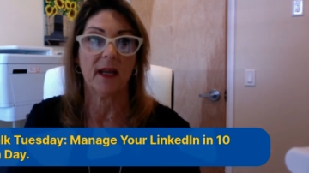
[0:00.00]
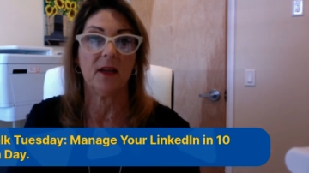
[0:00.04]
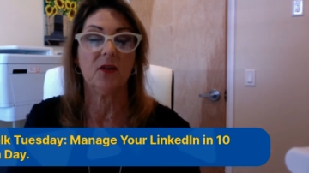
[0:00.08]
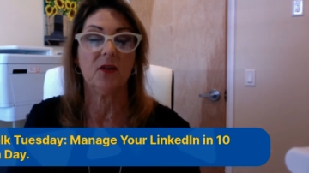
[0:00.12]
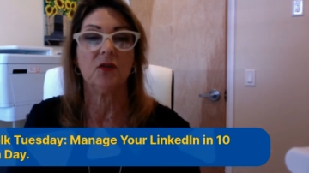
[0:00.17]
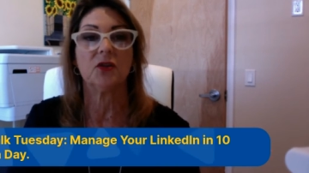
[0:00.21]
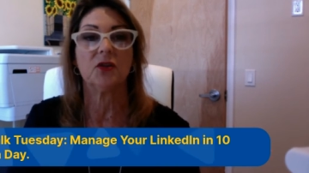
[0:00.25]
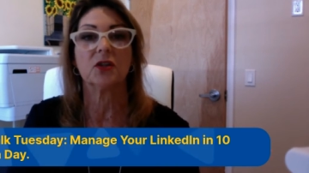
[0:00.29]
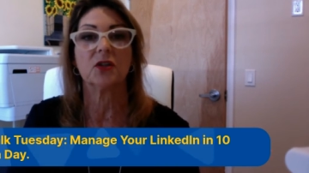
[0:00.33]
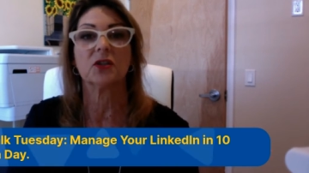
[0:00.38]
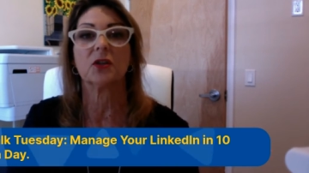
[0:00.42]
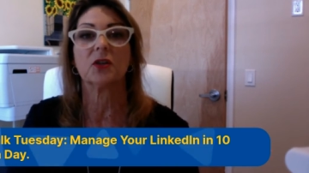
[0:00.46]
You
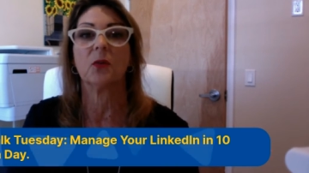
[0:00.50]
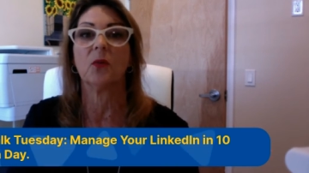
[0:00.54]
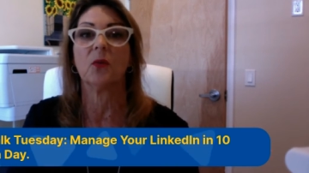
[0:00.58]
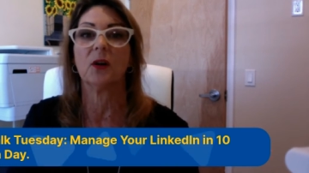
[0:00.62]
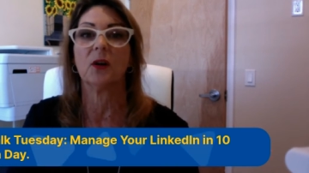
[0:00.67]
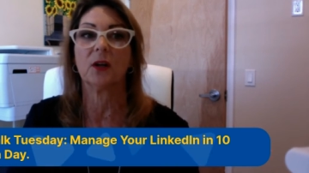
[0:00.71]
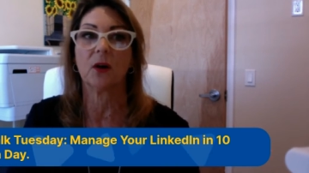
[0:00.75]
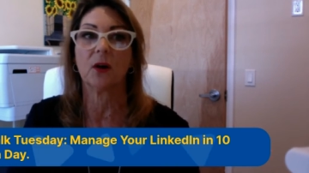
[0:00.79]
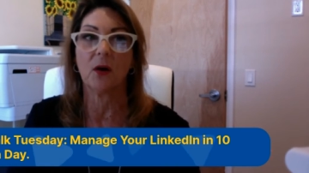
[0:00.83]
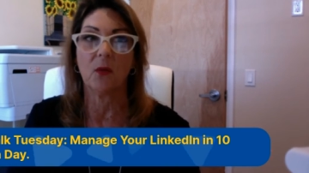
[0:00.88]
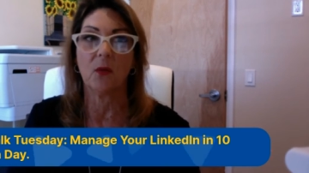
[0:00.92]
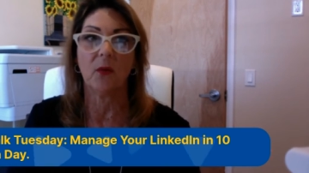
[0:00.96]
just don't want
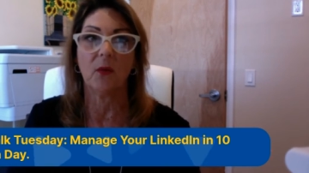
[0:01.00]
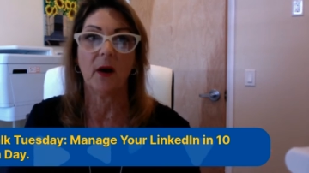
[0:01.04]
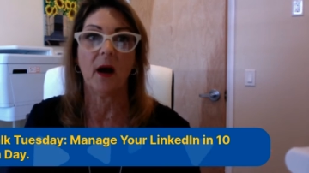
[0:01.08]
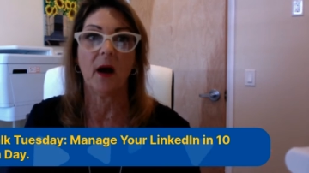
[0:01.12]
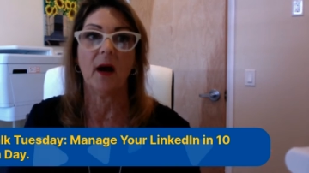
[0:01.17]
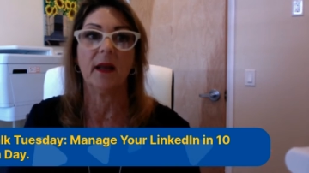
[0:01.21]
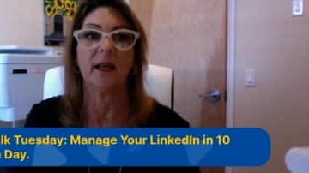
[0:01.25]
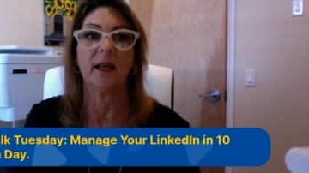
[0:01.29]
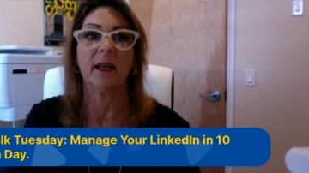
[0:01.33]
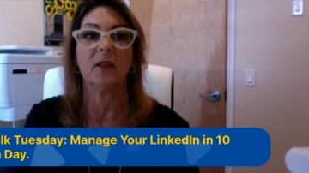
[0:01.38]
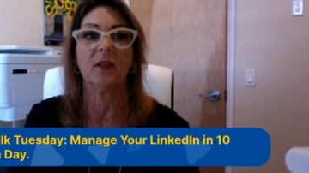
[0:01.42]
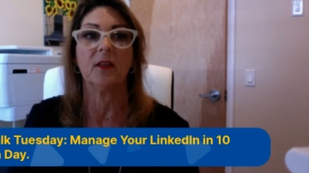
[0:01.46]
to go
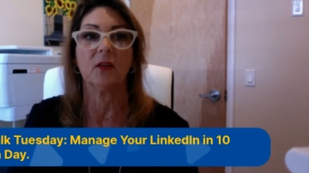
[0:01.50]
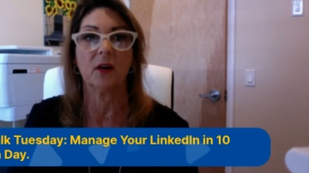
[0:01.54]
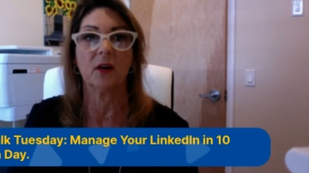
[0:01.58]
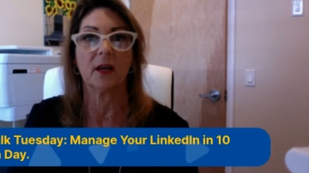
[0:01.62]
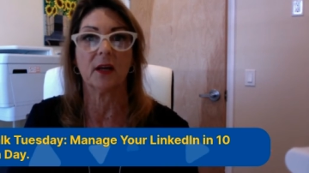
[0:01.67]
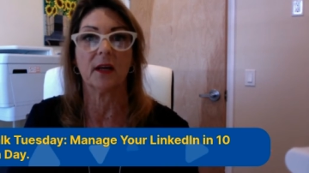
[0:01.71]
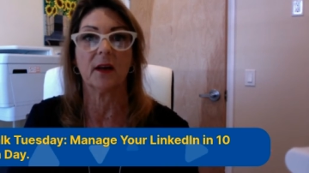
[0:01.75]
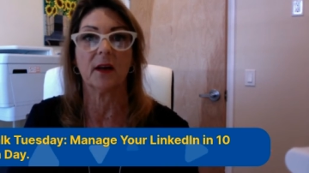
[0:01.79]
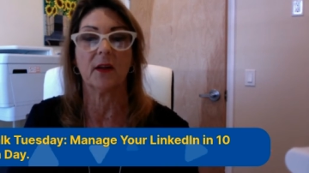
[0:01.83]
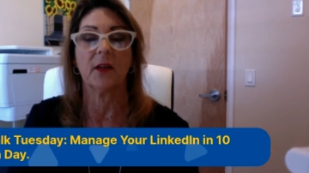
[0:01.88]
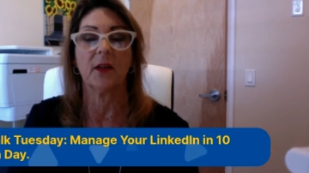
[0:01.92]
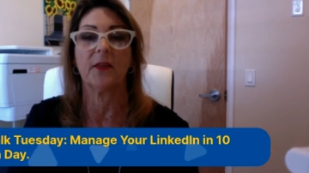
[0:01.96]
on and look at
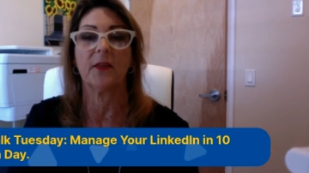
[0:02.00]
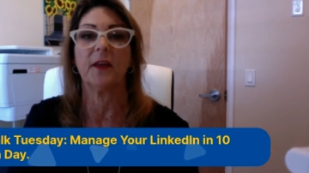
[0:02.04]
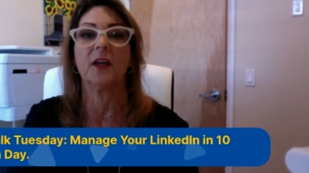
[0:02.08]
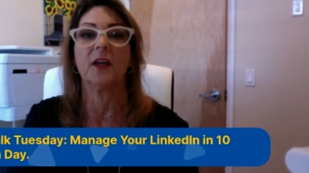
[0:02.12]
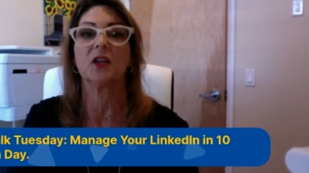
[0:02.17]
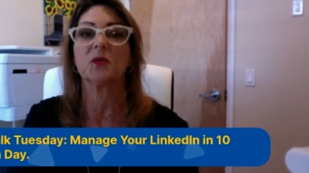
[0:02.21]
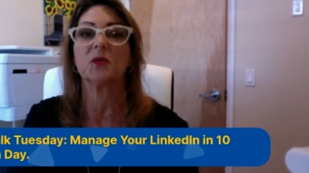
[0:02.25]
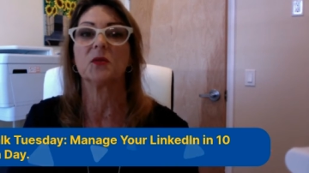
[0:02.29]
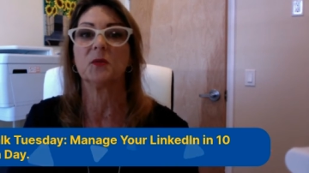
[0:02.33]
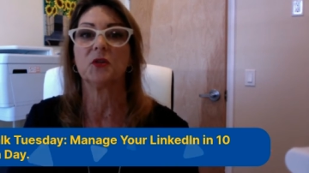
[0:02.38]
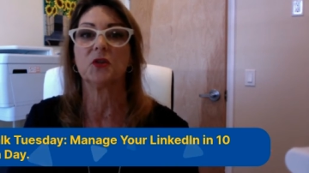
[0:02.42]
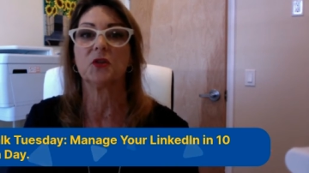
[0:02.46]
other
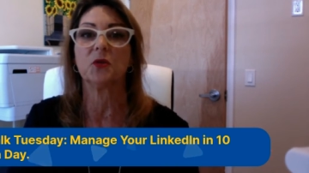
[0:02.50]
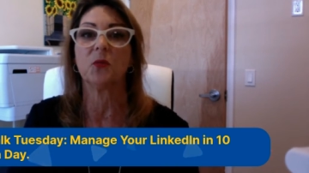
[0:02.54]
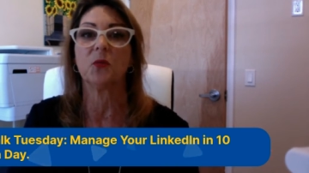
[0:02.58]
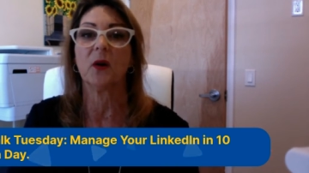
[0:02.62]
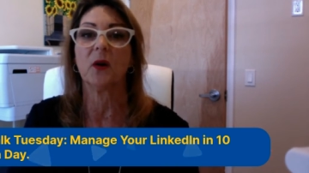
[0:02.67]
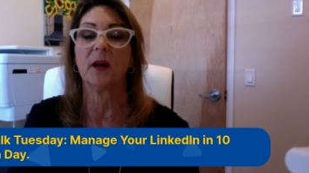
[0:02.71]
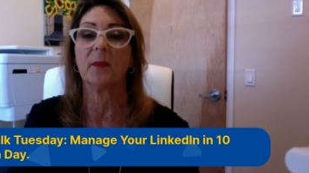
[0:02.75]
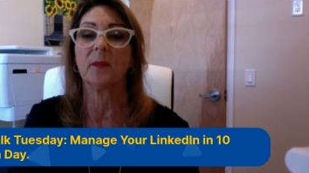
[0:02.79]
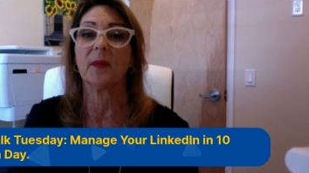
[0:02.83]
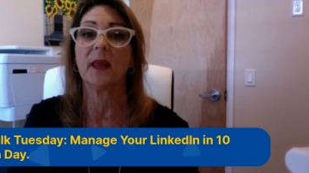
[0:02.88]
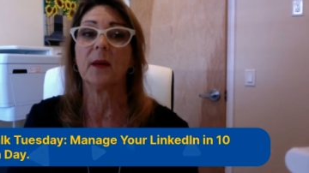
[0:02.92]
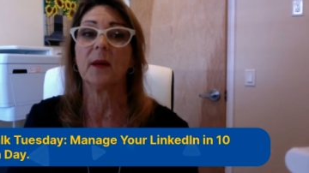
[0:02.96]
things, but you
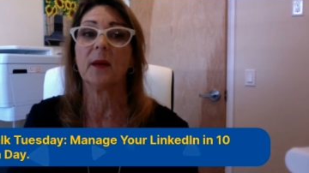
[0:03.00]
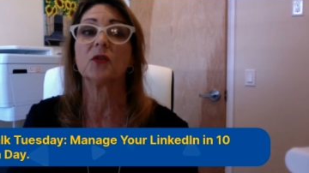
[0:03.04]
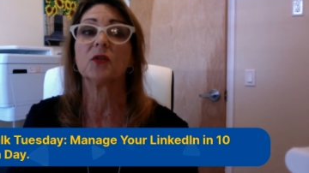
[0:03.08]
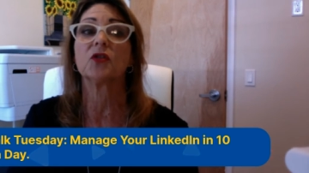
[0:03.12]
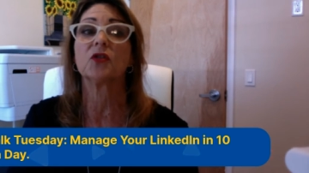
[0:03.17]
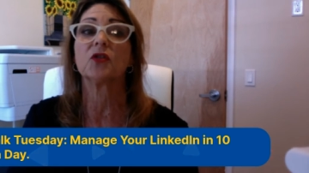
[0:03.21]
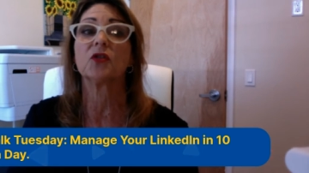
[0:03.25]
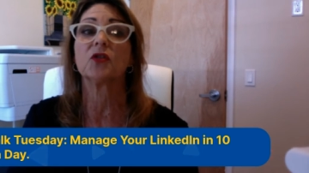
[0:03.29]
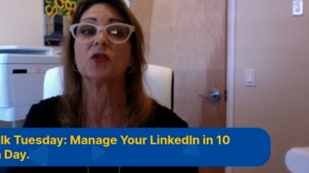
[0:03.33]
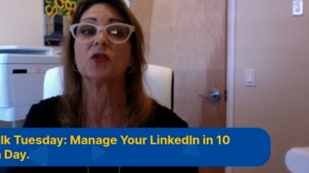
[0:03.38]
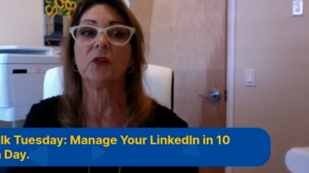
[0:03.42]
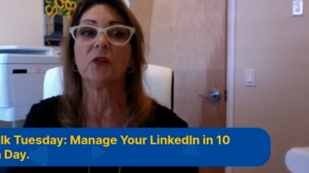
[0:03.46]
want to be able
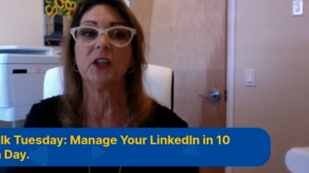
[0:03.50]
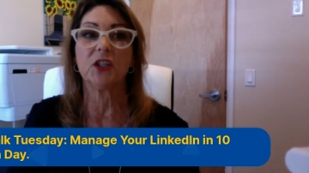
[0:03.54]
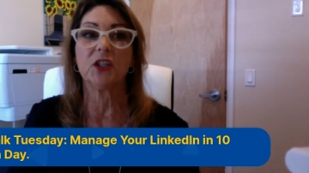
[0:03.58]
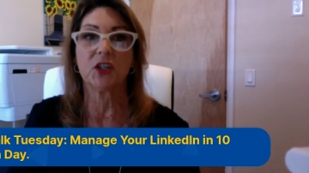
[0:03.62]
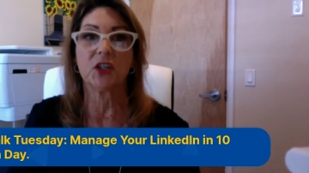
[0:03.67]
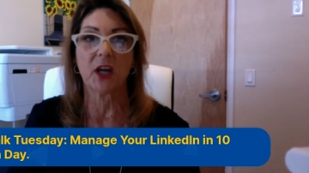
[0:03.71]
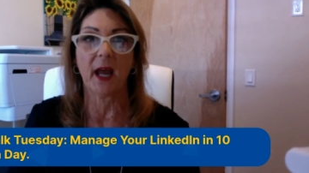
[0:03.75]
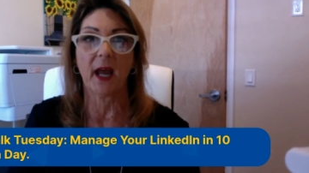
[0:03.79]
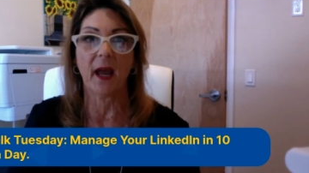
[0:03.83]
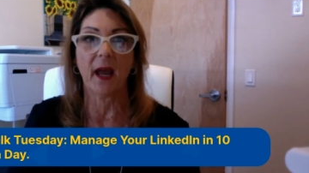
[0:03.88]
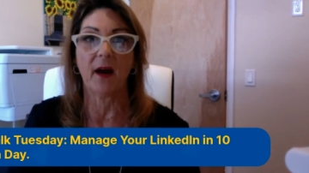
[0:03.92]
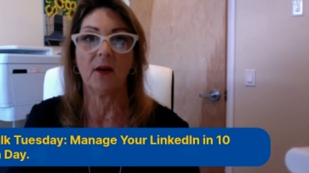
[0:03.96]
to
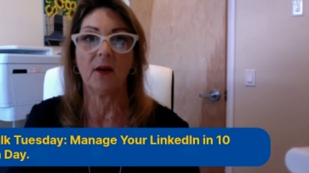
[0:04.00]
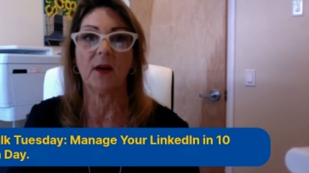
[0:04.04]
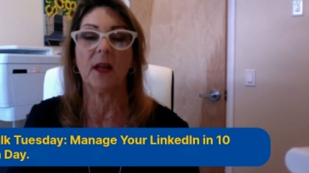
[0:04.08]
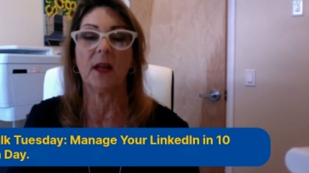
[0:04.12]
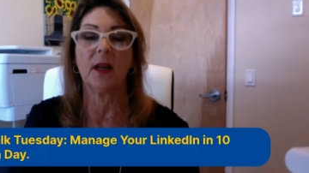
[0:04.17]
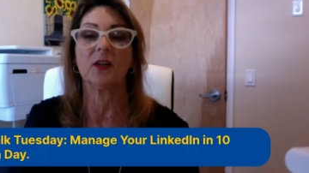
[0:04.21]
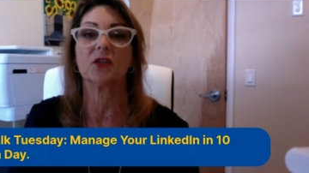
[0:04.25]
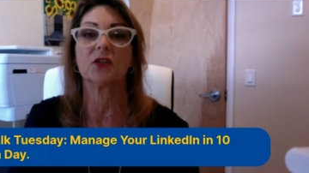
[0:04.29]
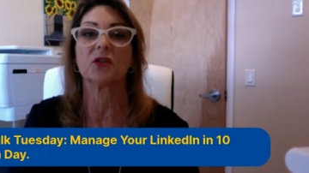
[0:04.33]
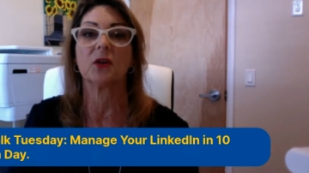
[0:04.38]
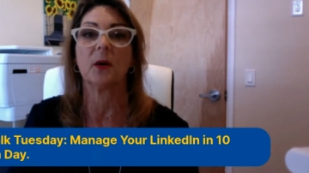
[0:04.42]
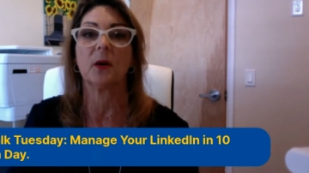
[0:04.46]
reach
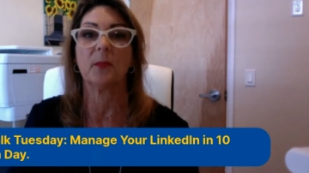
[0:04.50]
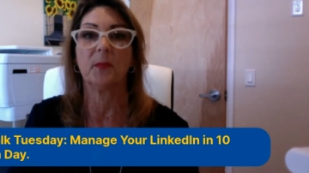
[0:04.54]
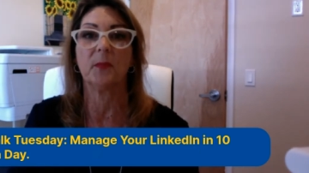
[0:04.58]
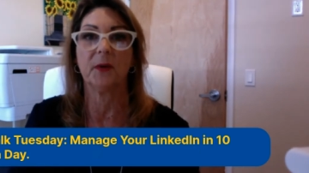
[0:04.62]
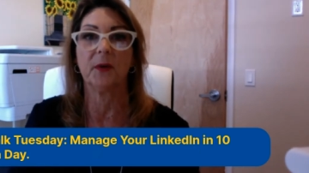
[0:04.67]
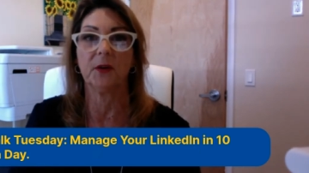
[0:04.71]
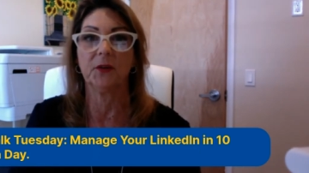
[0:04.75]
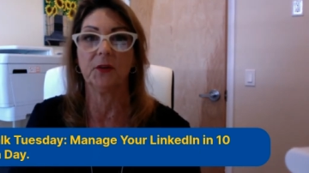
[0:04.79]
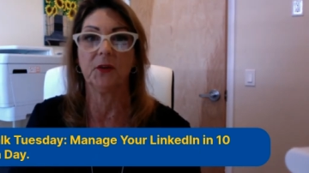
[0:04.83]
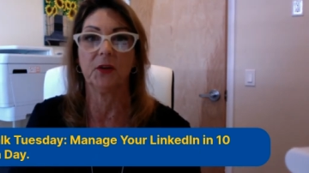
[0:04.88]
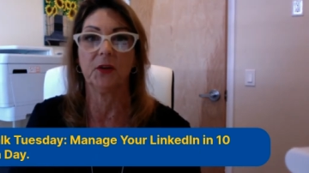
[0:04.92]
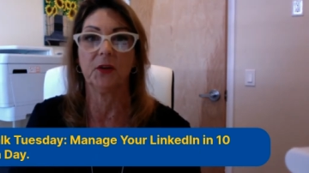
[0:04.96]
out and
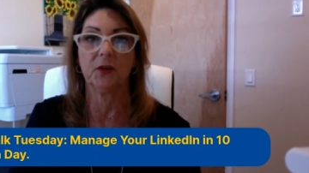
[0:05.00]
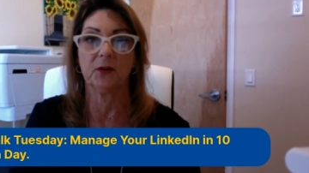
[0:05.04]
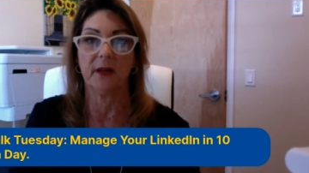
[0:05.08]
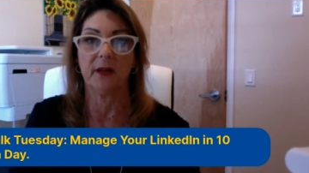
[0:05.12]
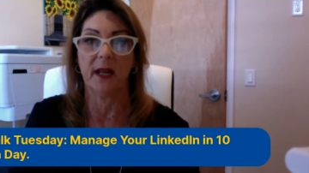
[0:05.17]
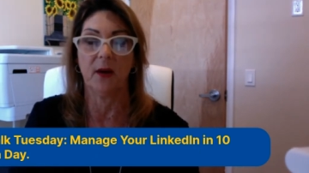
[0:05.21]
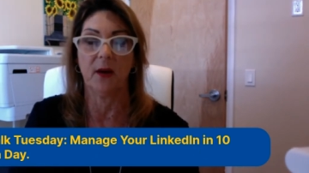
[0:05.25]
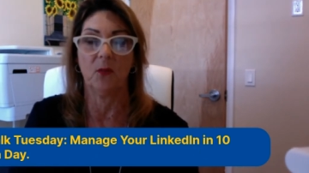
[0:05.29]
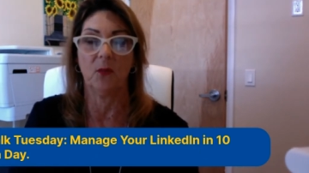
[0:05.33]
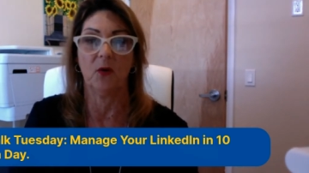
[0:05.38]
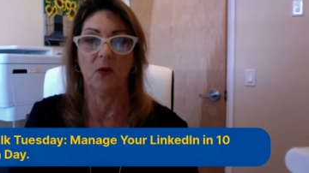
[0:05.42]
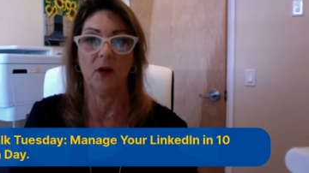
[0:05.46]
start building your
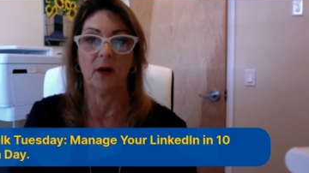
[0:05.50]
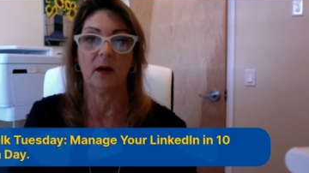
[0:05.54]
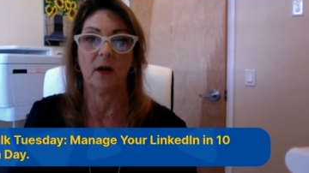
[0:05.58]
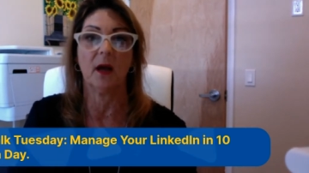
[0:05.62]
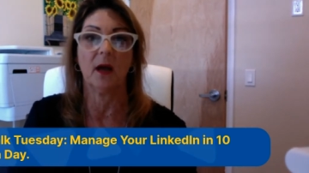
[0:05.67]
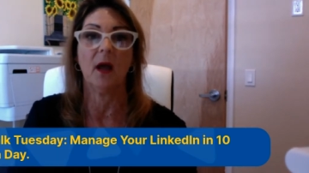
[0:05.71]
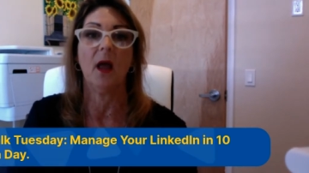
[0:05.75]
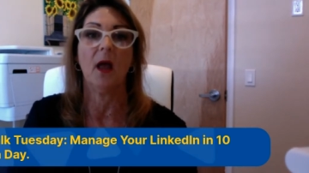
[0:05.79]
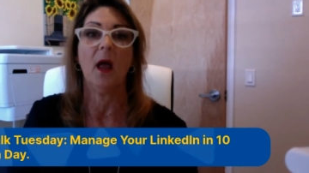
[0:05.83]
network.